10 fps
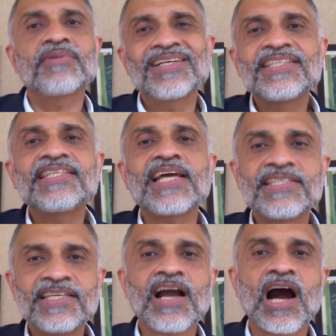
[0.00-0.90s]

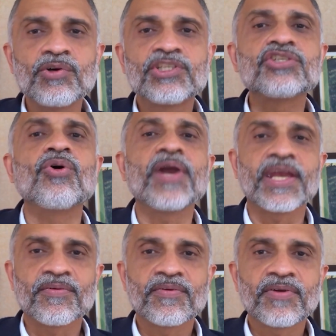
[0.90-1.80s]
assessing how it's going,
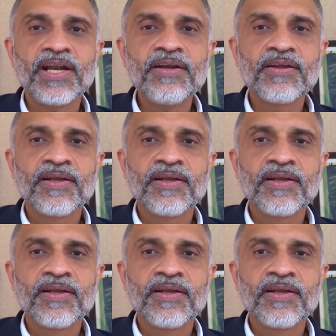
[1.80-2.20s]
right?